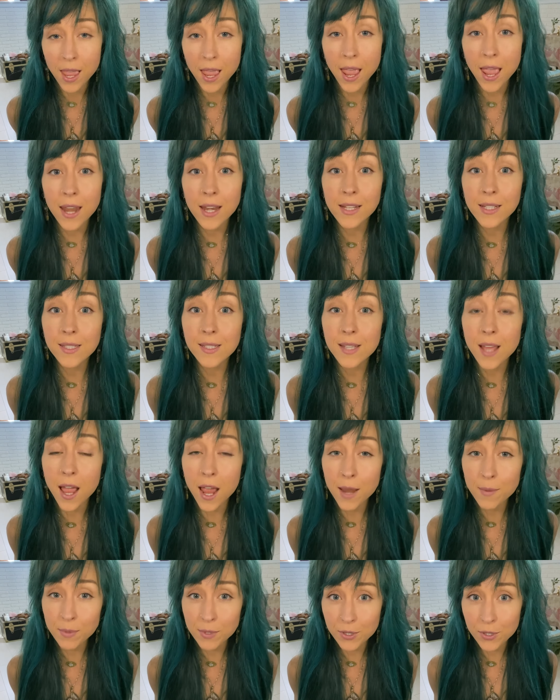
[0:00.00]
And it's
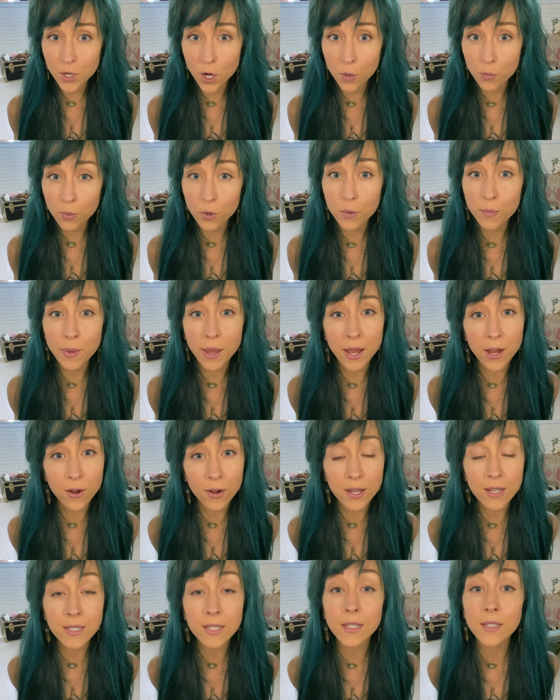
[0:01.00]
time to start
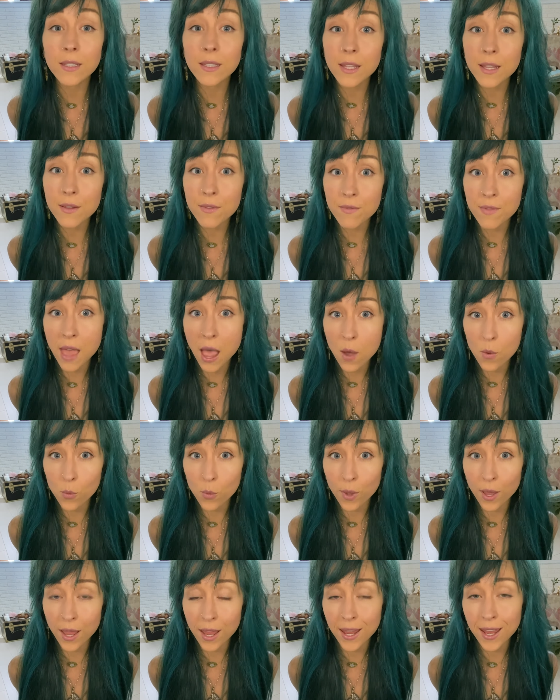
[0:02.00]
preparing to live that
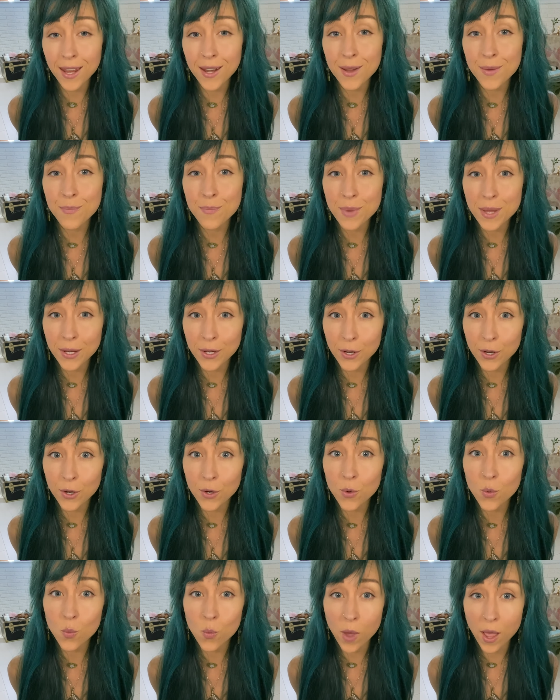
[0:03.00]
way in a
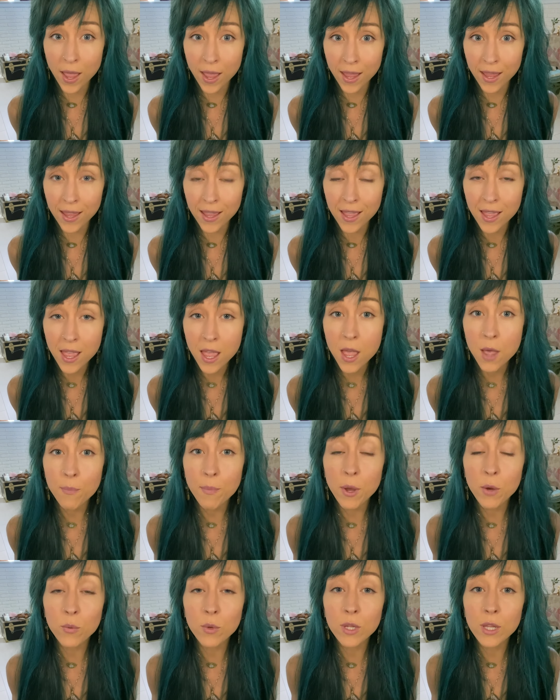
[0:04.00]
bigger way
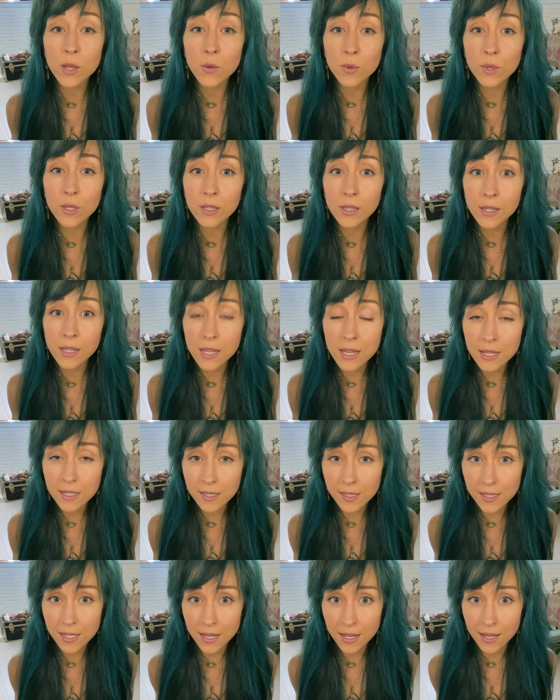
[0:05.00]
by really
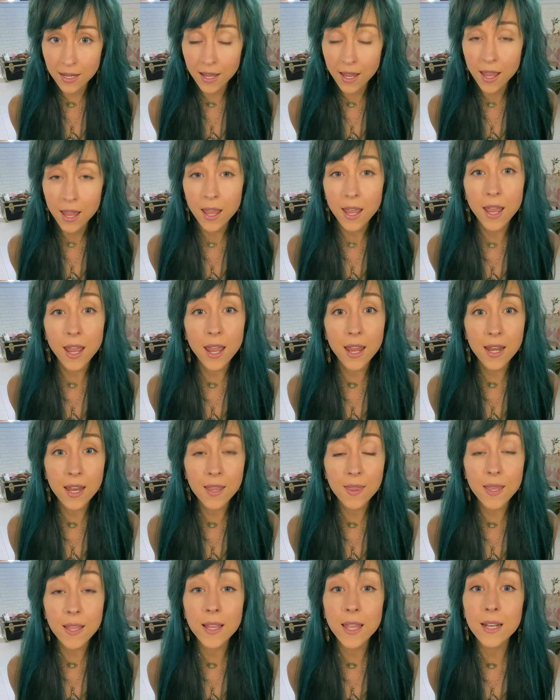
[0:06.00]
releasing
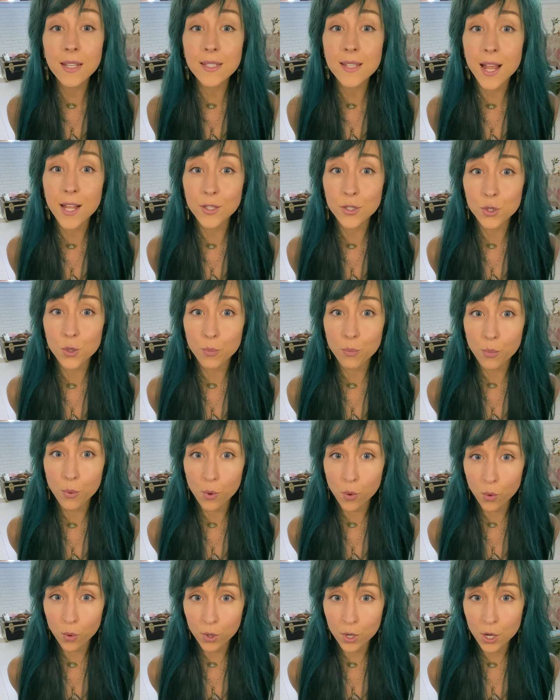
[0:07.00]
anything that is not
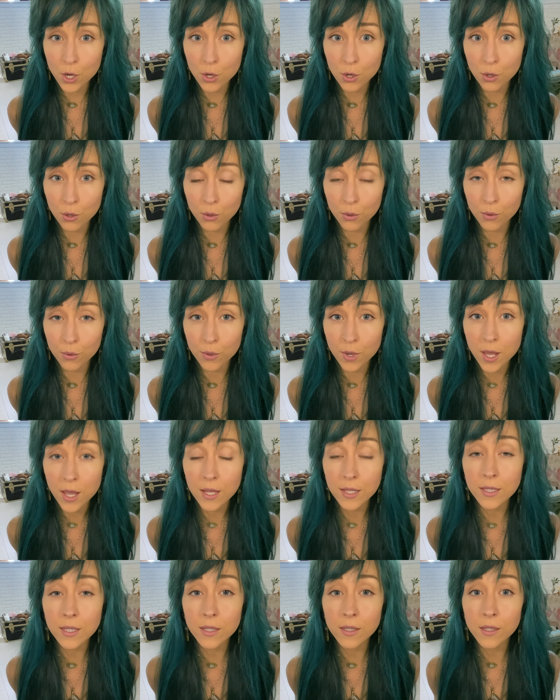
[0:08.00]
supporting you
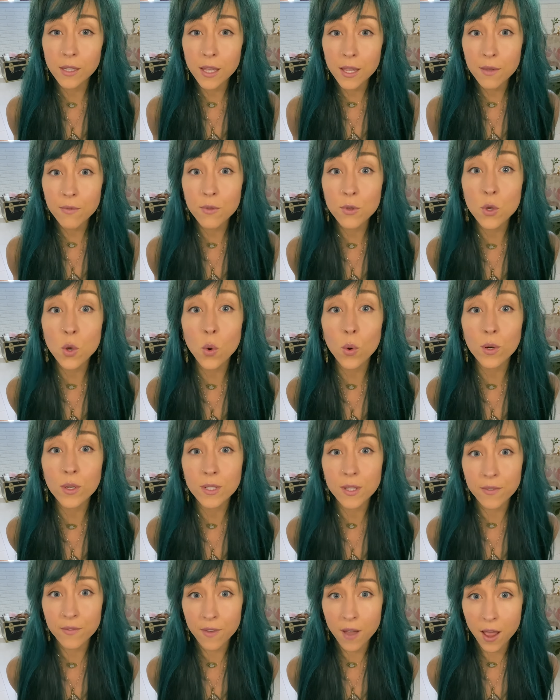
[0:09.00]
to live your
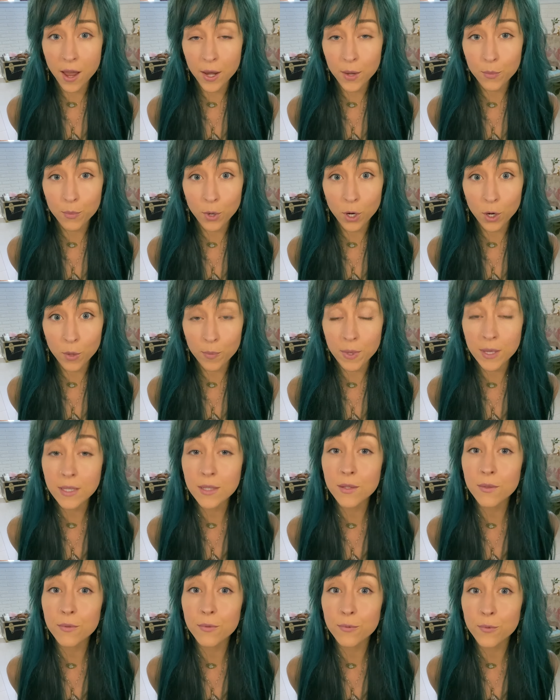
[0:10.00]
divine
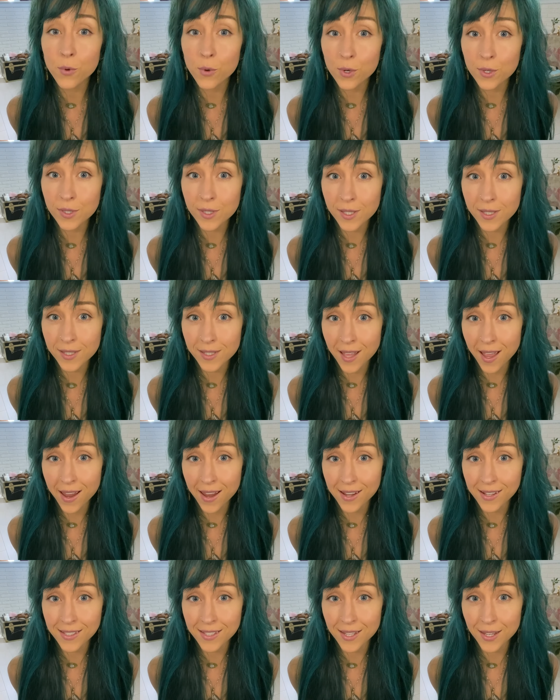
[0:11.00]
purpose for
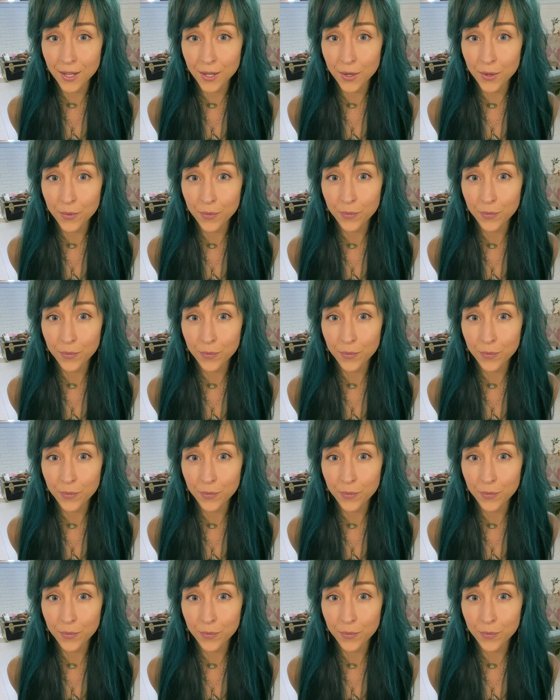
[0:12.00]
society.